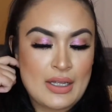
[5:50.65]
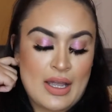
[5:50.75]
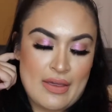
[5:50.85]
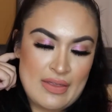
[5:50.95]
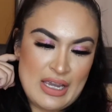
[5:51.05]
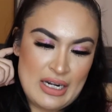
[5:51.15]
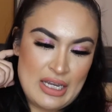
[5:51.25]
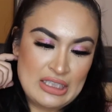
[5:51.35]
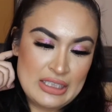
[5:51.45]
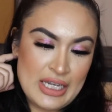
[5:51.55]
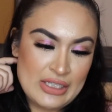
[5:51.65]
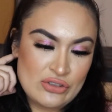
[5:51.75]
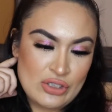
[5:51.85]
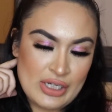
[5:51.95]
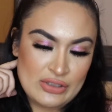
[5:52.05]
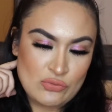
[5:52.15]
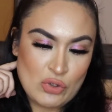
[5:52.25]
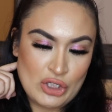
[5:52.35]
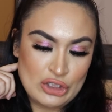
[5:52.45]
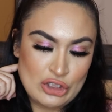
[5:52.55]
And then in case you guys
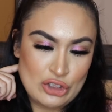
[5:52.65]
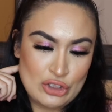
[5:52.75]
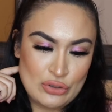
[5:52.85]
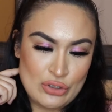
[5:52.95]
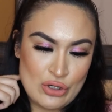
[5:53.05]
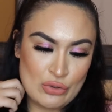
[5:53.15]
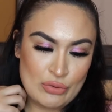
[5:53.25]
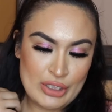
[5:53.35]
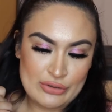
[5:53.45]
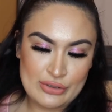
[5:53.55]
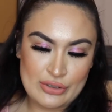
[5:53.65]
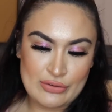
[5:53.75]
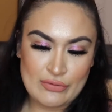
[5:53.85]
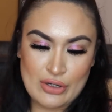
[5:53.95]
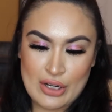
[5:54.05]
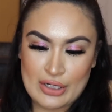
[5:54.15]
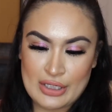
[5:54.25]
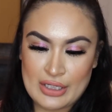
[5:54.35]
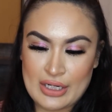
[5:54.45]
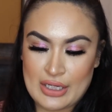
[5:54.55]
wanted to know what else you could have
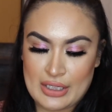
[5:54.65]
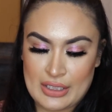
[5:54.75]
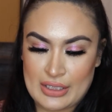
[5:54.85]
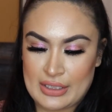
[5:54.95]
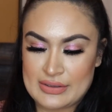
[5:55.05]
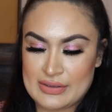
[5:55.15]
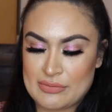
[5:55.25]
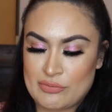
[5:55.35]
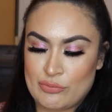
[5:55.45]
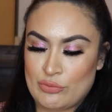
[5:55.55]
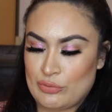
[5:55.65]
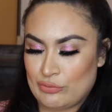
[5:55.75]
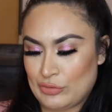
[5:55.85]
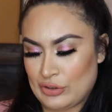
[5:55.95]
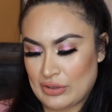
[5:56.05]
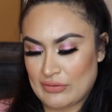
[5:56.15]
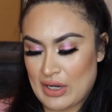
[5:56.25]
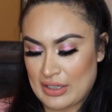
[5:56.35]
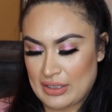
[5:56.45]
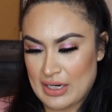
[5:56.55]
gotten, you could have
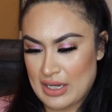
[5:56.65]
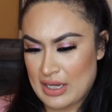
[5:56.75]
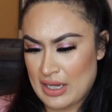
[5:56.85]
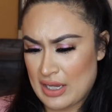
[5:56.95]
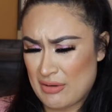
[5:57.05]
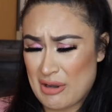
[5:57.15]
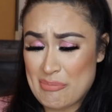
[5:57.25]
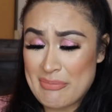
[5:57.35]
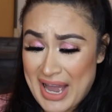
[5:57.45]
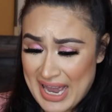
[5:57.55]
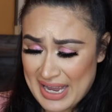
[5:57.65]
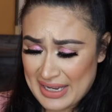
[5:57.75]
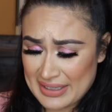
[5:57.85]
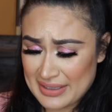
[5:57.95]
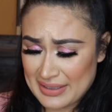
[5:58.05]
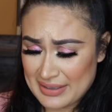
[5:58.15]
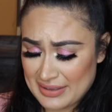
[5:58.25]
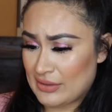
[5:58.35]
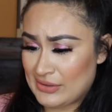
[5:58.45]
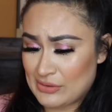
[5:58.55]
gotten a bag,
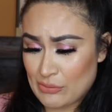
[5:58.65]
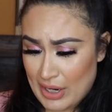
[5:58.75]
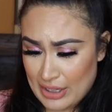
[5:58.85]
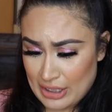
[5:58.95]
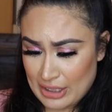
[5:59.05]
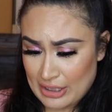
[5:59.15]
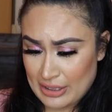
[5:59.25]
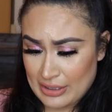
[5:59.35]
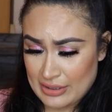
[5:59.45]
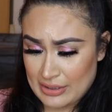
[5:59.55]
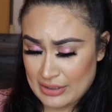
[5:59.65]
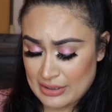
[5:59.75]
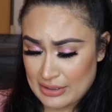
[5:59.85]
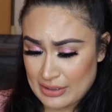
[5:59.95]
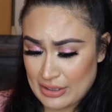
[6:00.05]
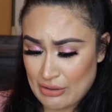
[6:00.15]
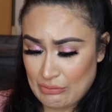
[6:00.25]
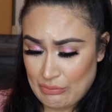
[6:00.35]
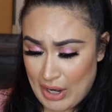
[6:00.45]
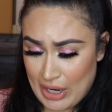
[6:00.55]
a sweater, a
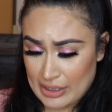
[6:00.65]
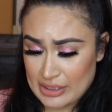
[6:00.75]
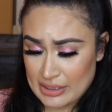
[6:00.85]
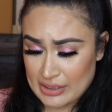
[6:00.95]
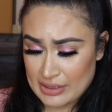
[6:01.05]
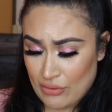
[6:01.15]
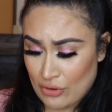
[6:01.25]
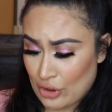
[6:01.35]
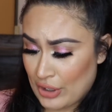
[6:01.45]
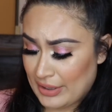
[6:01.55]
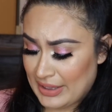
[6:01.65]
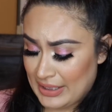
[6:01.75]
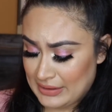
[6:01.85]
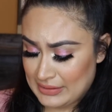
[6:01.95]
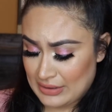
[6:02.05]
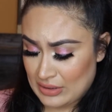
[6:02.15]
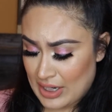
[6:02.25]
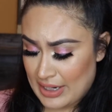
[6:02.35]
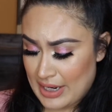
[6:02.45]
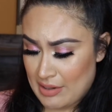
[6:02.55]
rug, or these
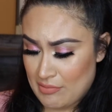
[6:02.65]
tie-dye